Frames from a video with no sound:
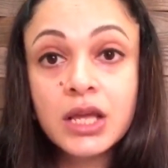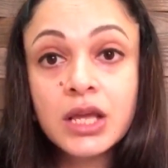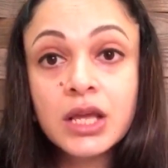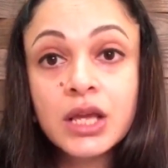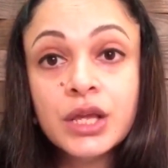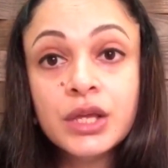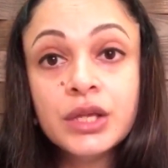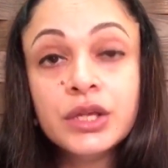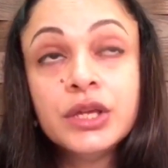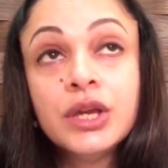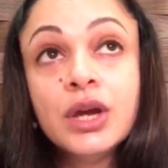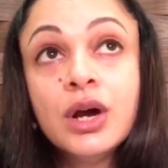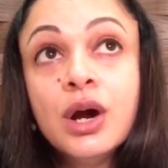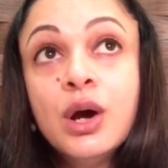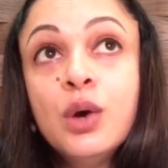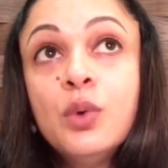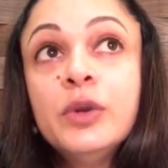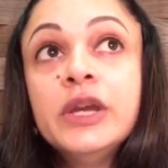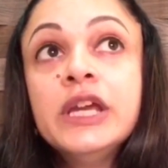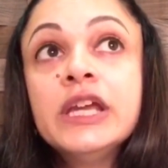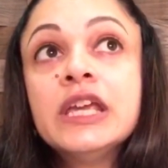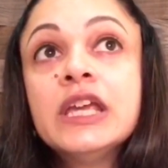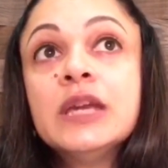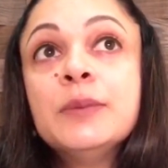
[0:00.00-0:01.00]
Here
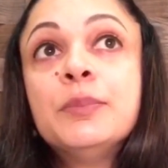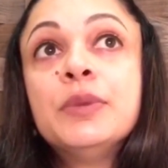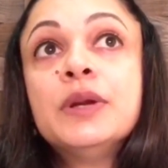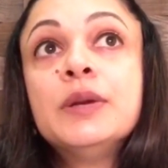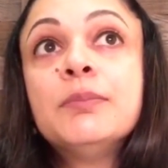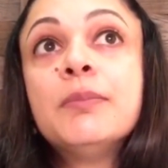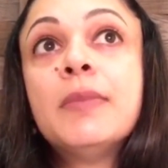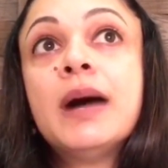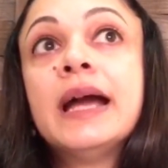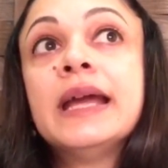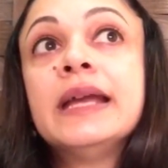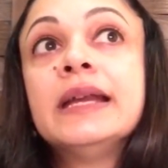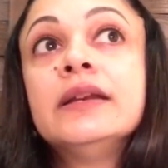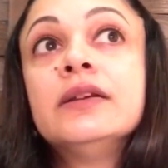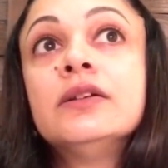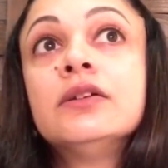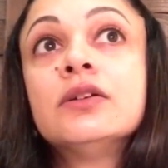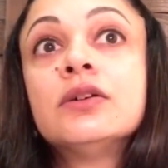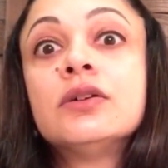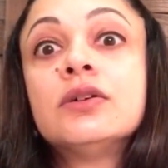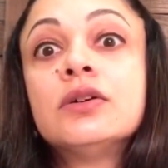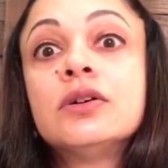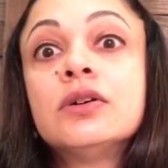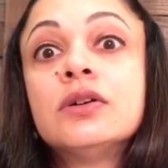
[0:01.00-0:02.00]
we keep in mind,
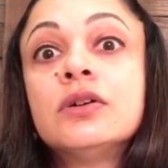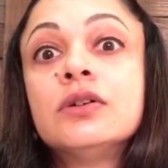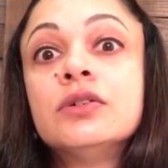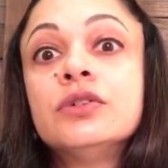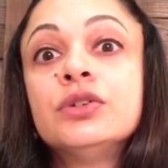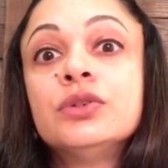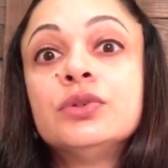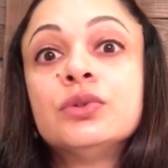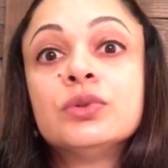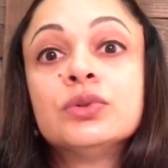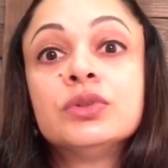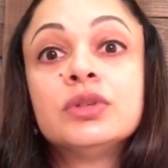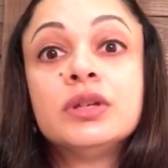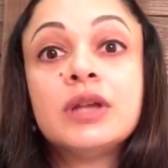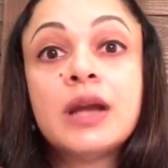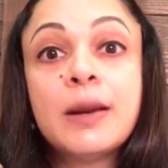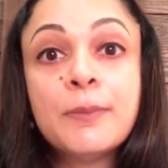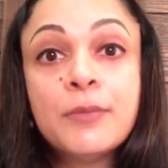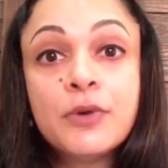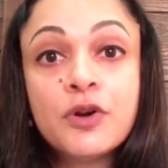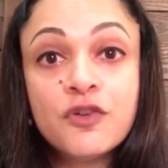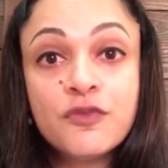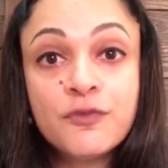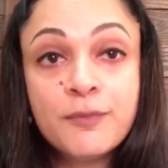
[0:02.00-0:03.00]
the
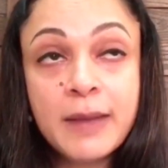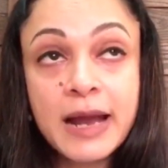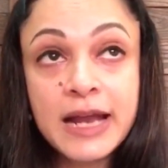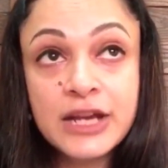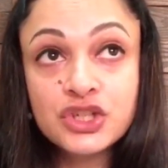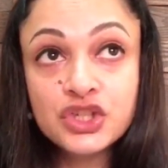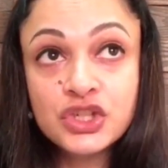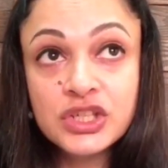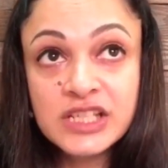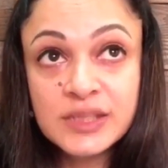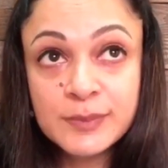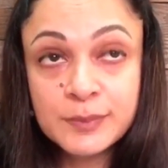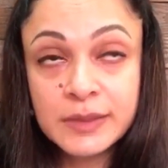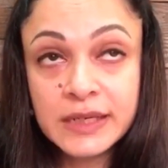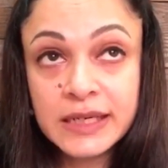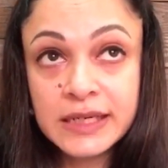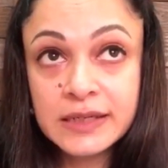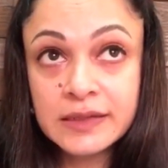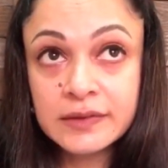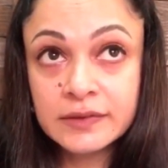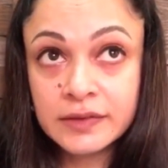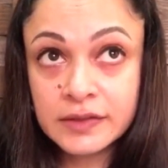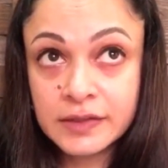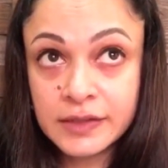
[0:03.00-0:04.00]
number of matches
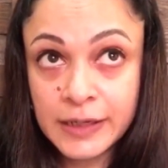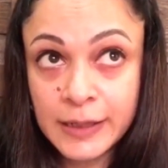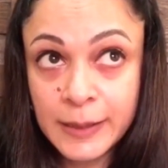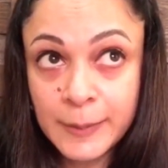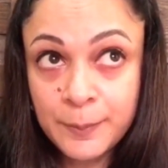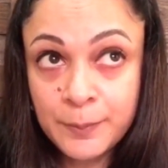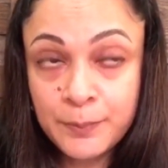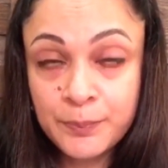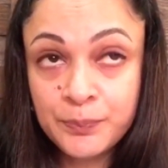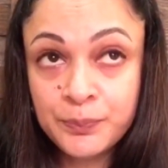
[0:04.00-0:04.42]
played in the day,